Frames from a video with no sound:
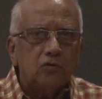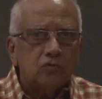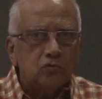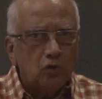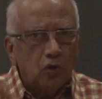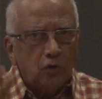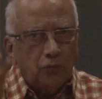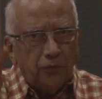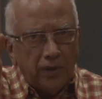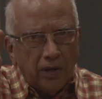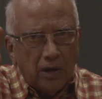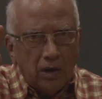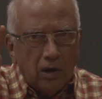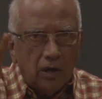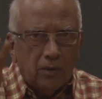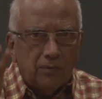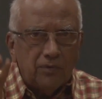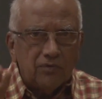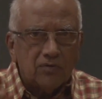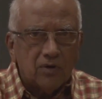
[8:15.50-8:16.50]
So we
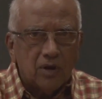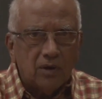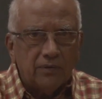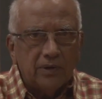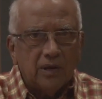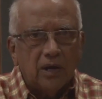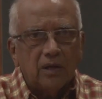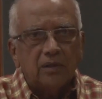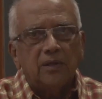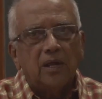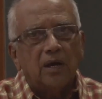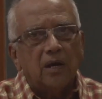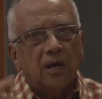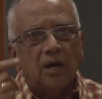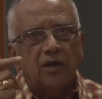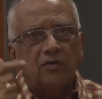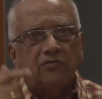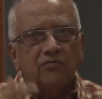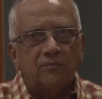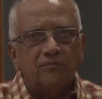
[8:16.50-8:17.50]
called Mr. Ravikant
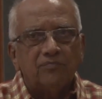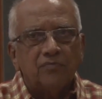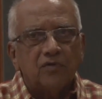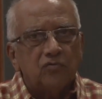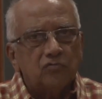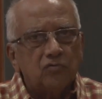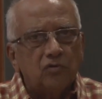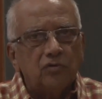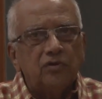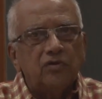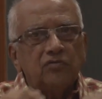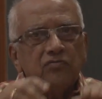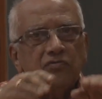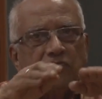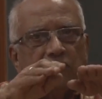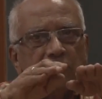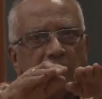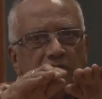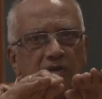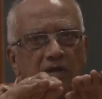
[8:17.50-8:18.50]
Nagaich. So this
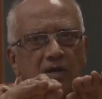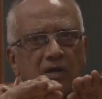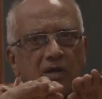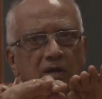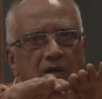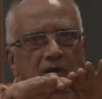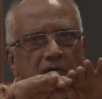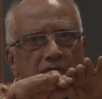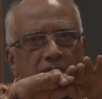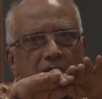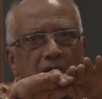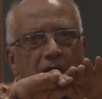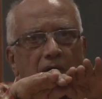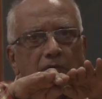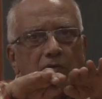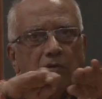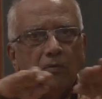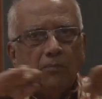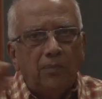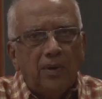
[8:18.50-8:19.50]
is the thing we have
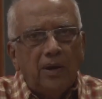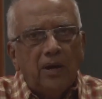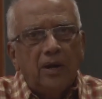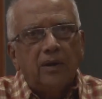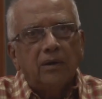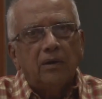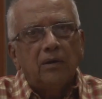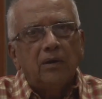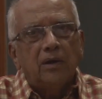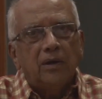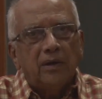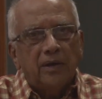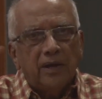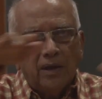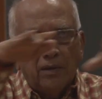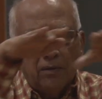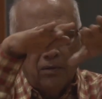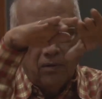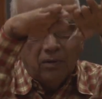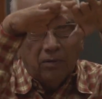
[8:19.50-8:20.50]
to build
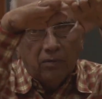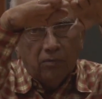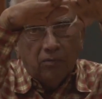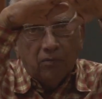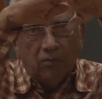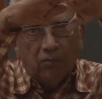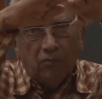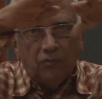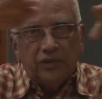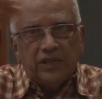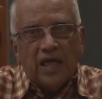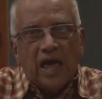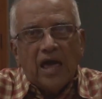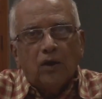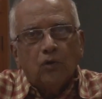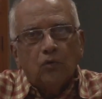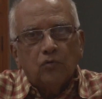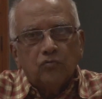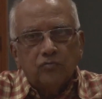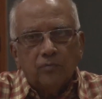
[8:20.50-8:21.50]
with
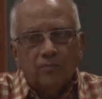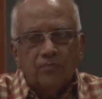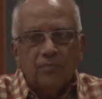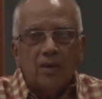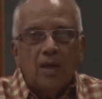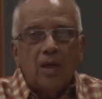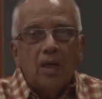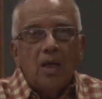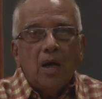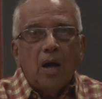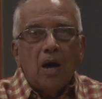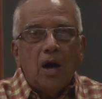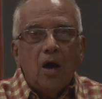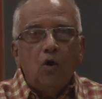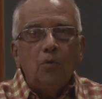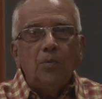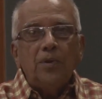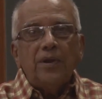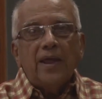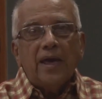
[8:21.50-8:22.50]
arrows. How
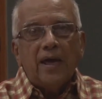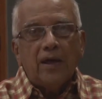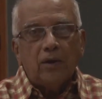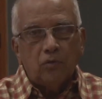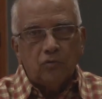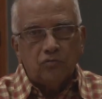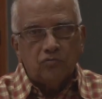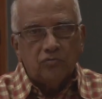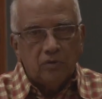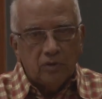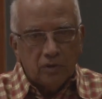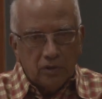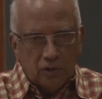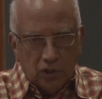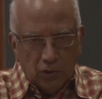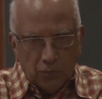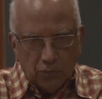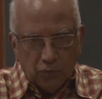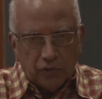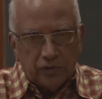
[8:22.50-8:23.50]
many arrows?
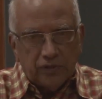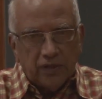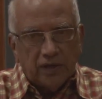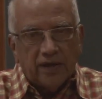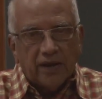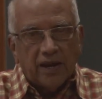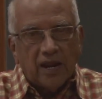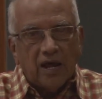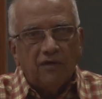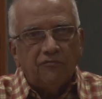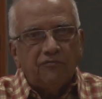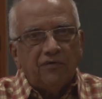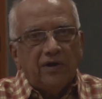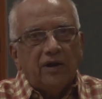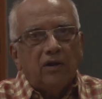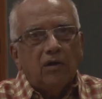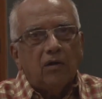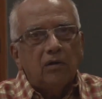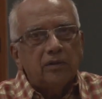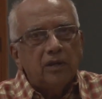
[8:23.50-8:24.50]
You put the graph and
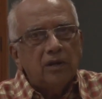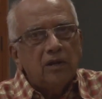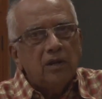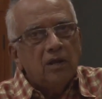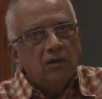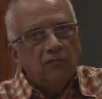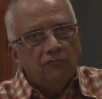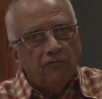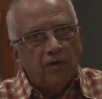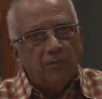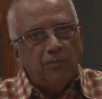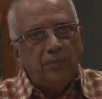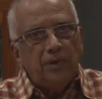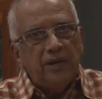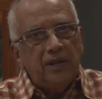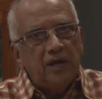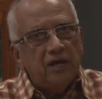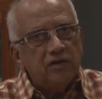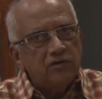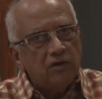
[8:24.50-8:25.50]
all that. For
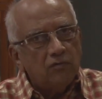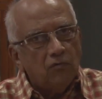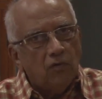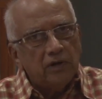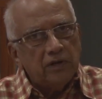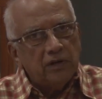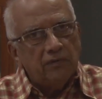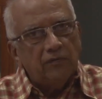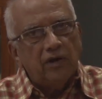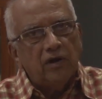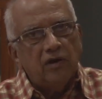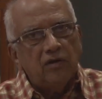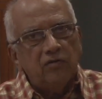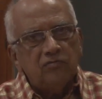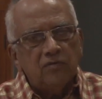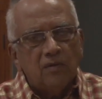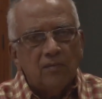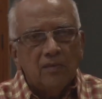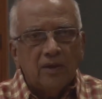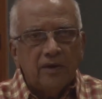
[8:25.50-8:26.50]
miniature, whatever it
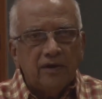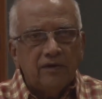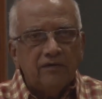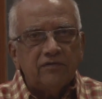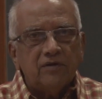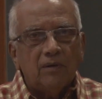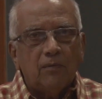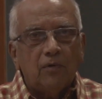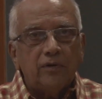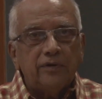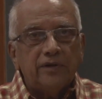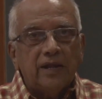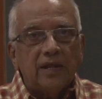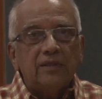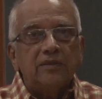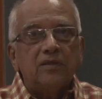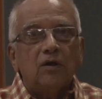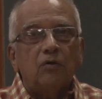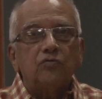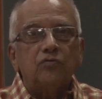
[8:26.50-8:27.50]
is about
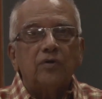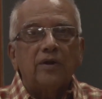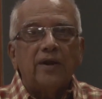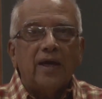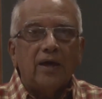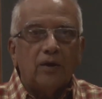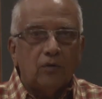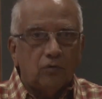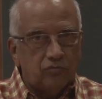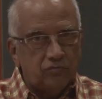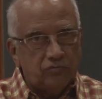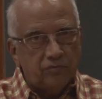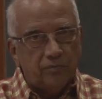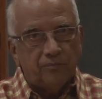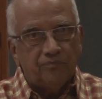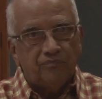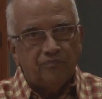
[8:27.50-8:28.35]
10,000 arrows.